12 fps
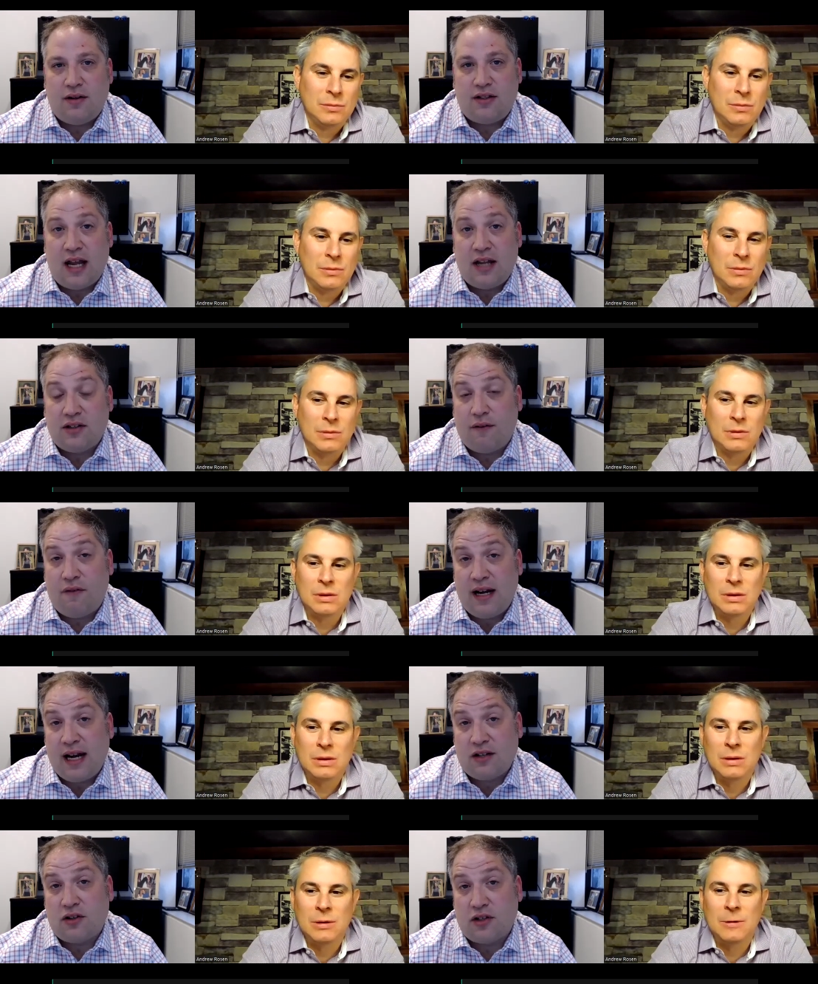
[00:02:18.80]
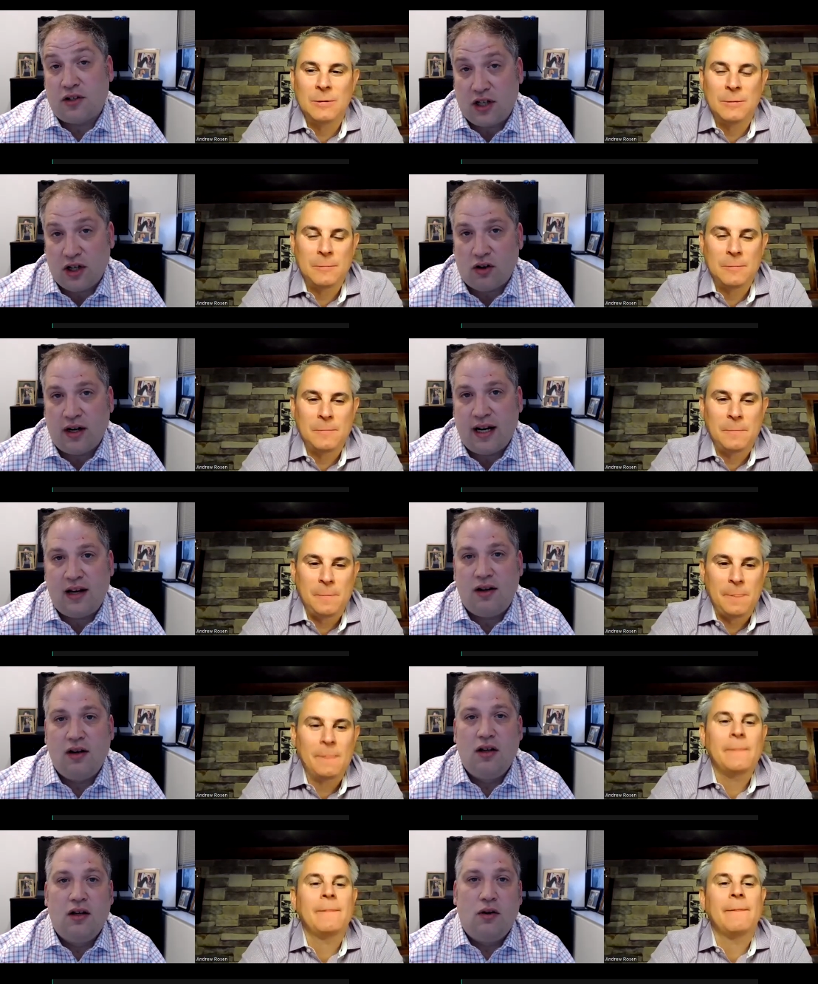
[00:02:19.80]
Speaker 1: sense of financial security,
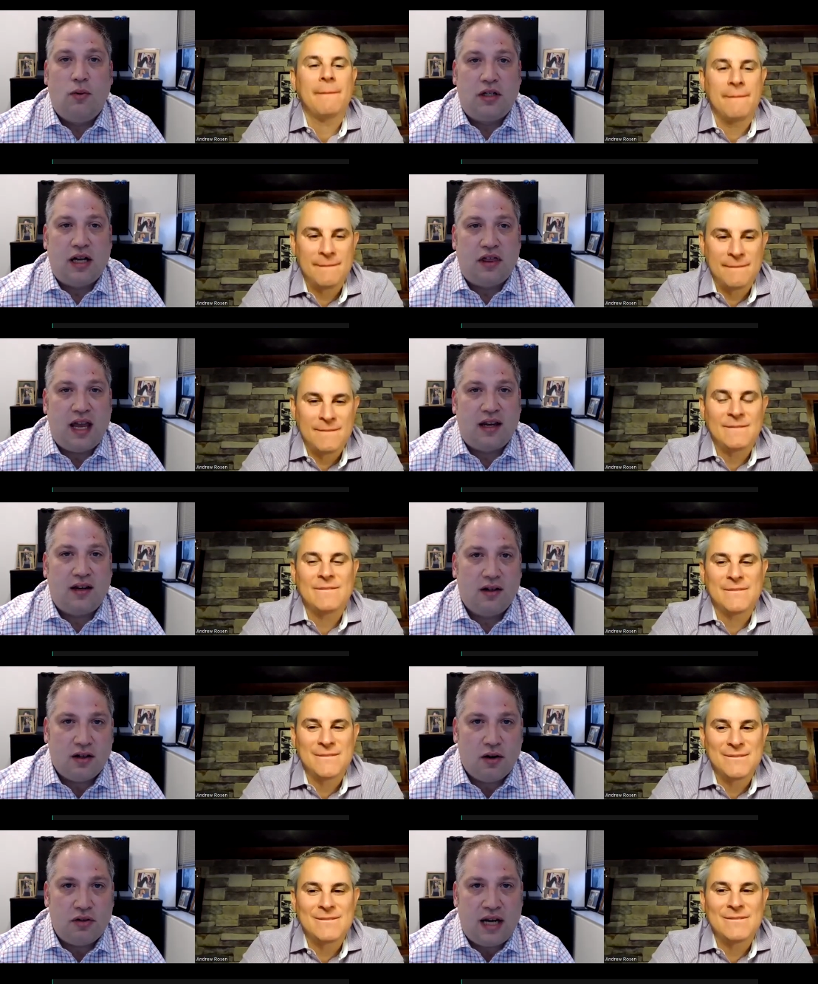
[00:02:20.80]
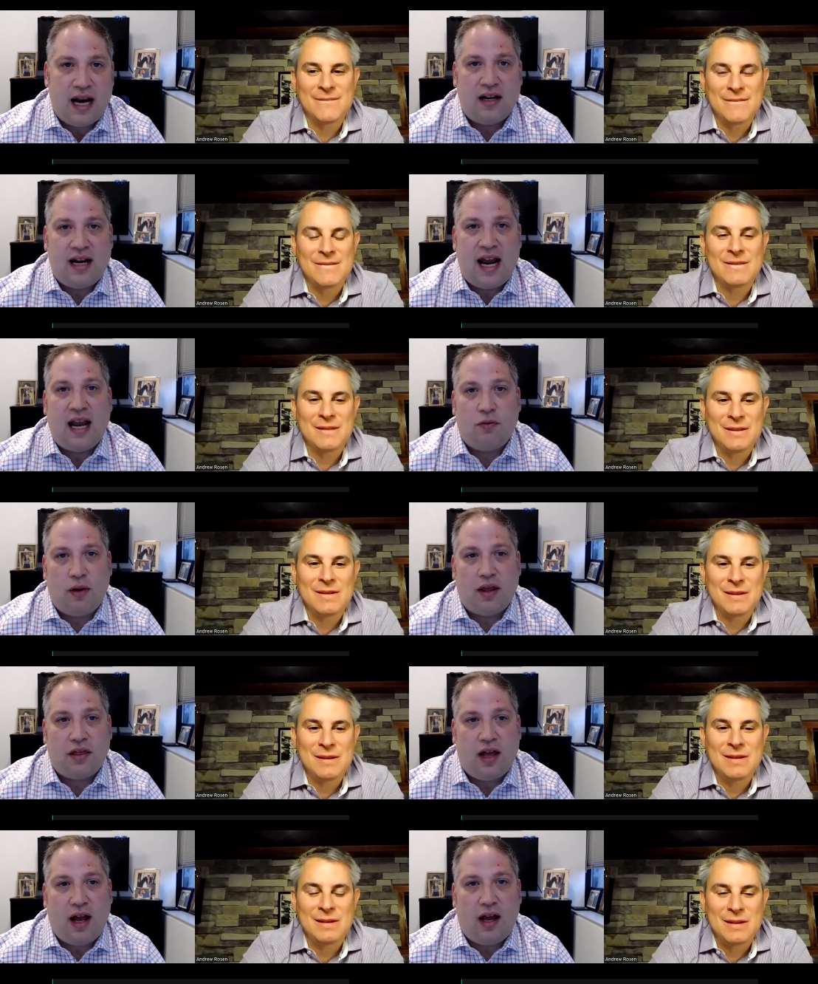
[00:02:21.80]
which I think goes hand in hand with
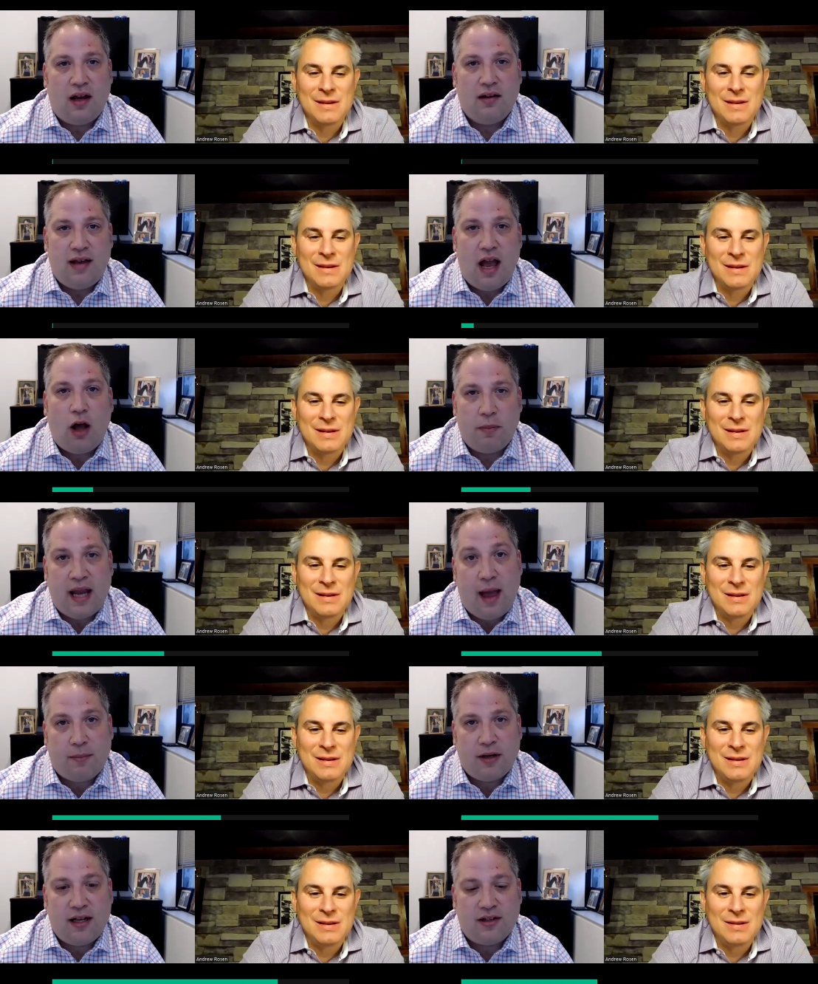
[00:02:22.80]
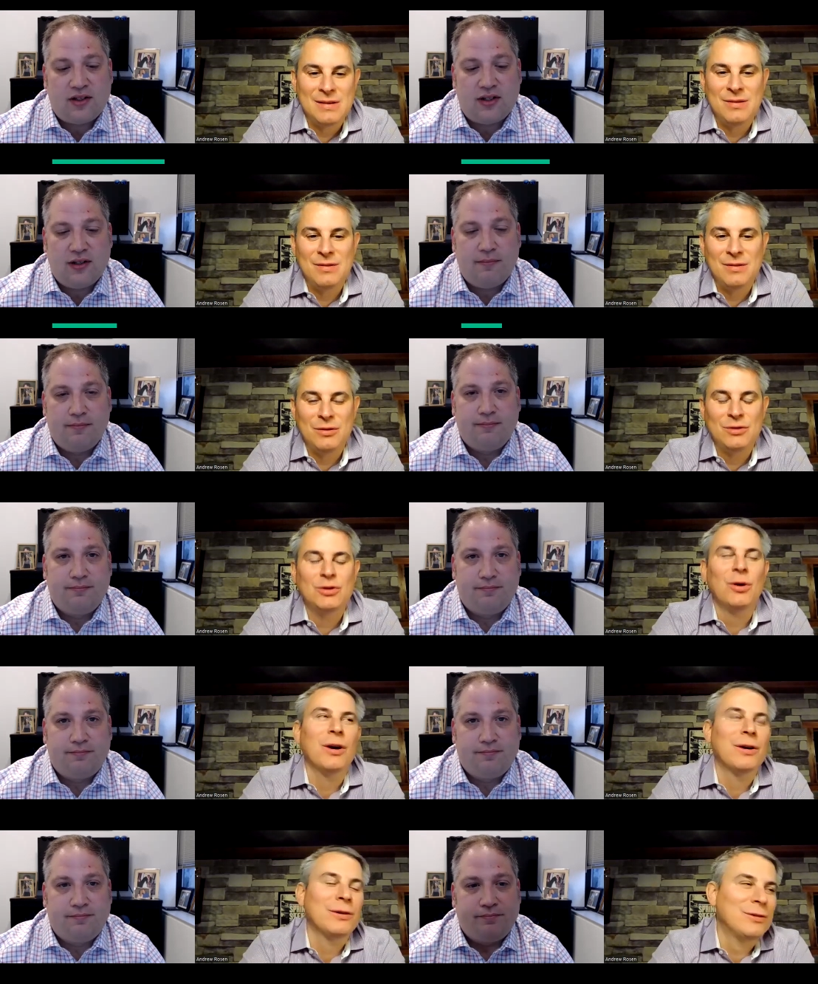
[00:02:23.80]
helping happiness.
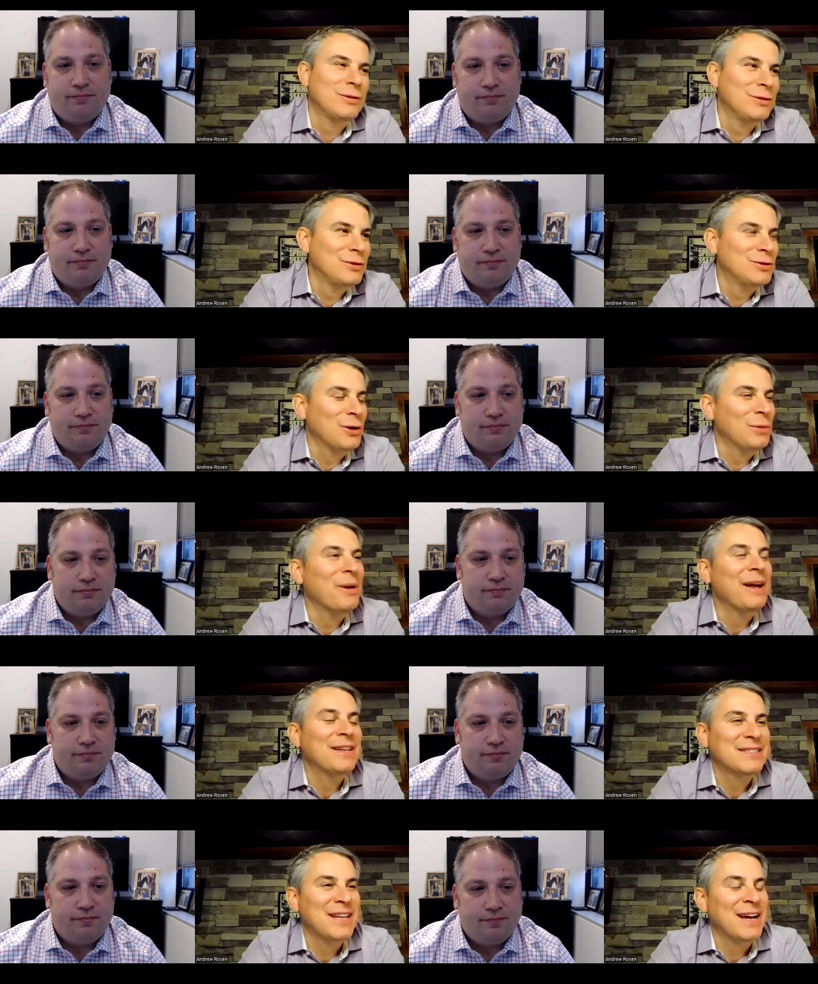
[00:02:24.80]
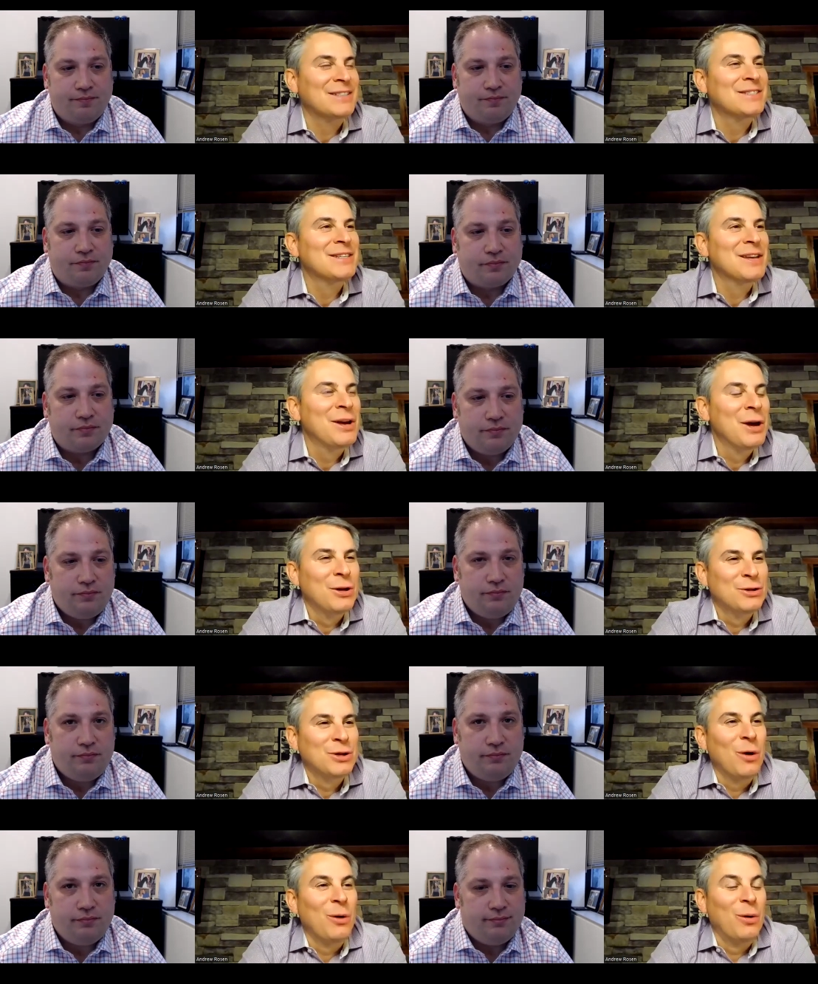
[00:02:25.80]
Speaker 2: Sure, makes sense.
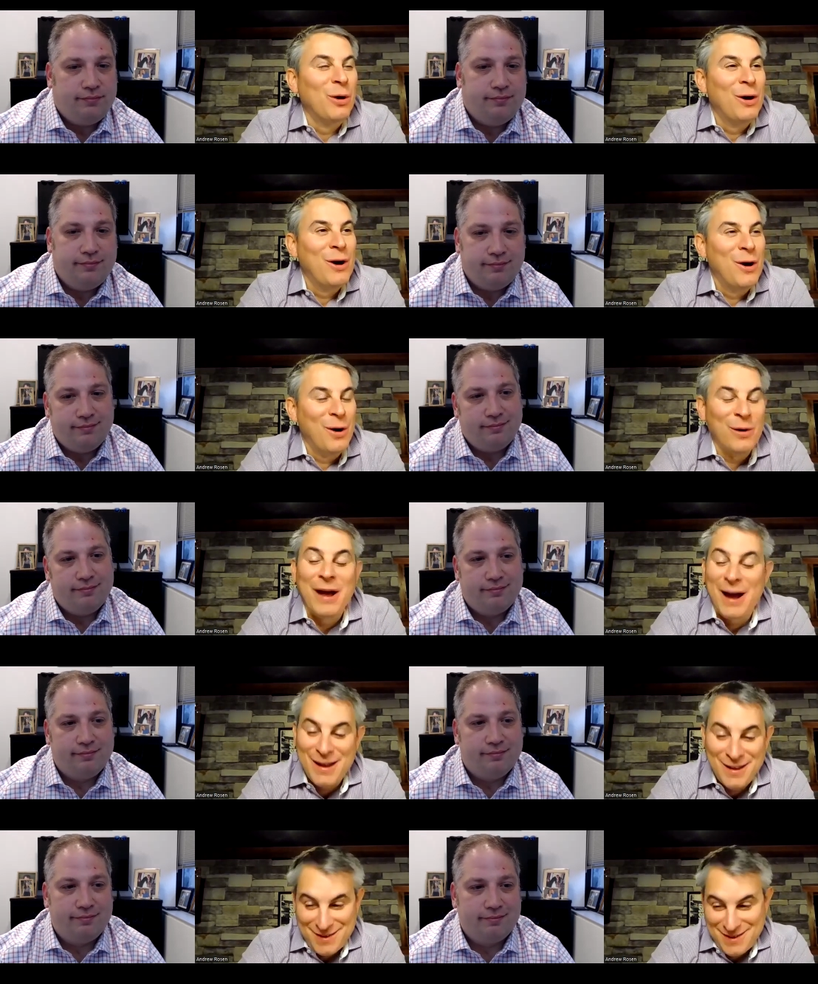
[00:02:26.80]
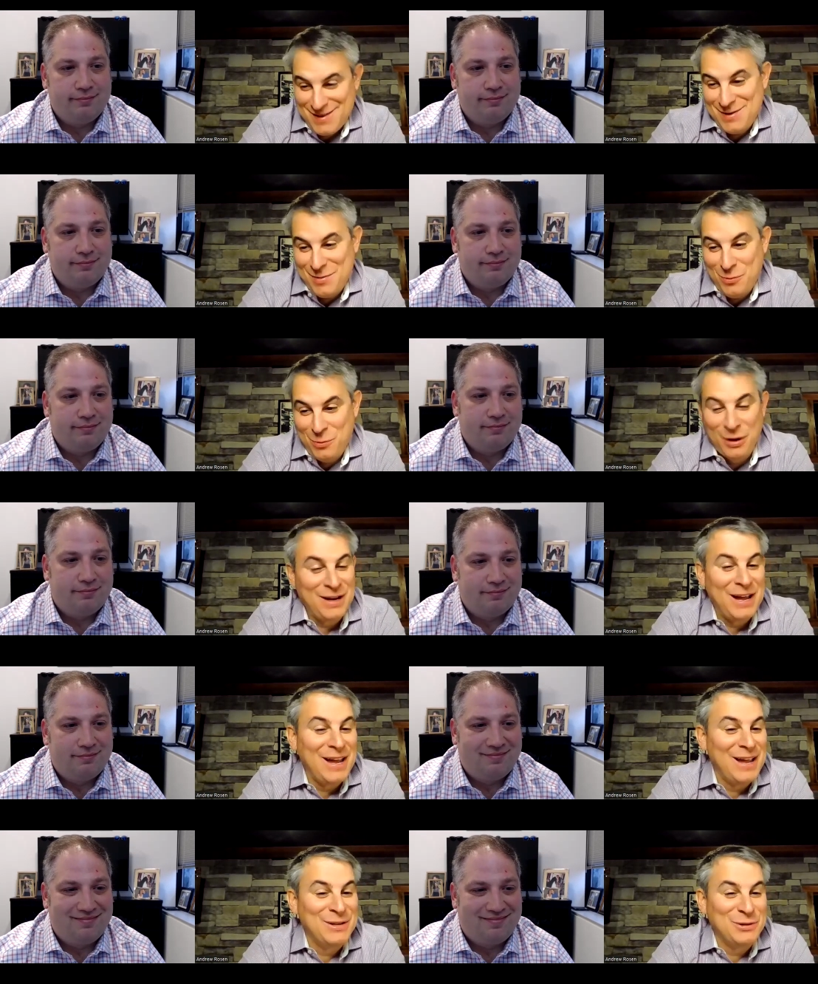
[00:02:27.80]
So. Okay, we're
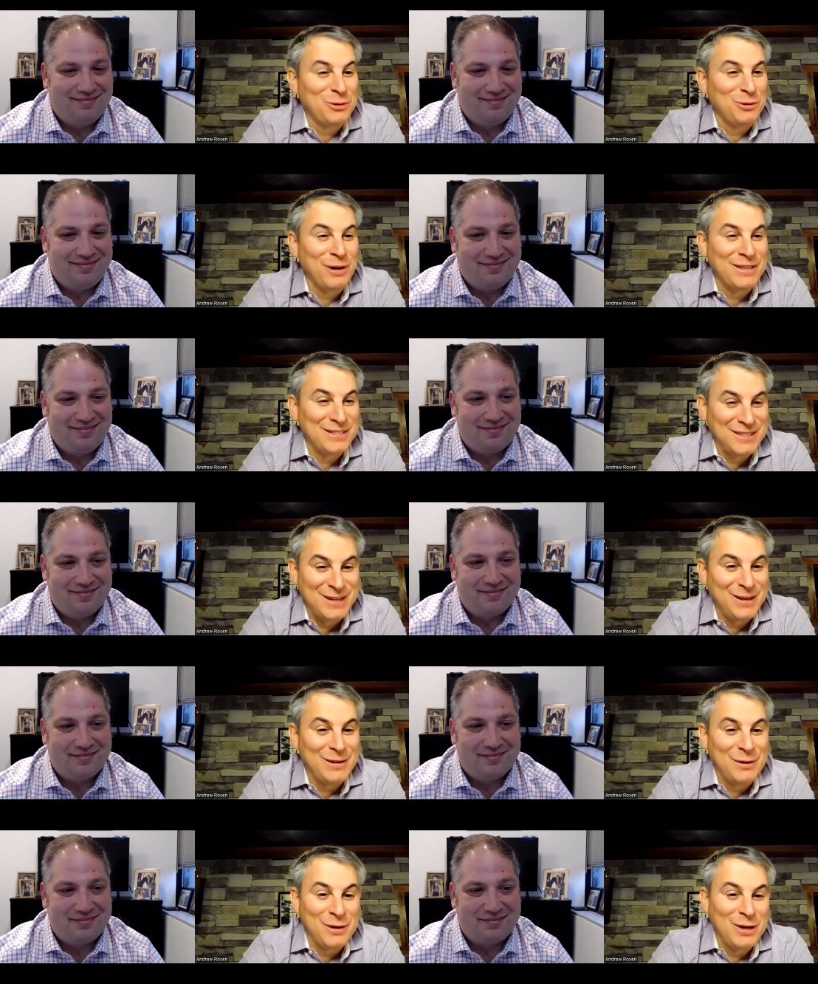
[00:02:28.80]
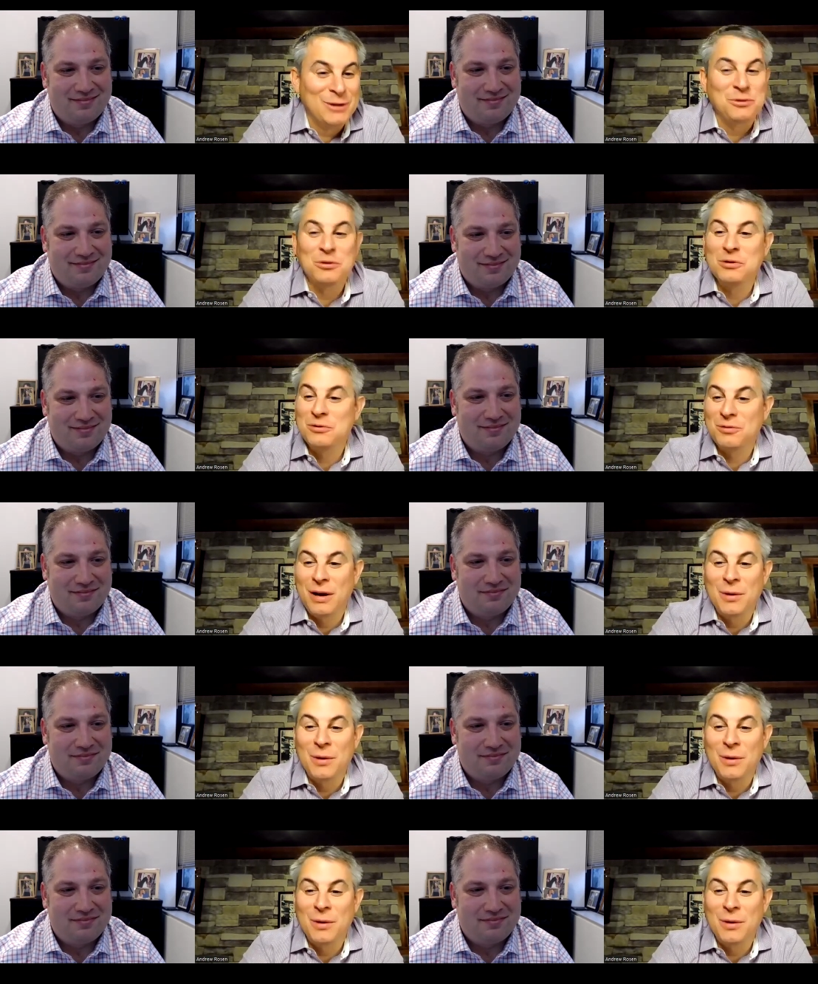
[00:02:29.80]
in an interesting interest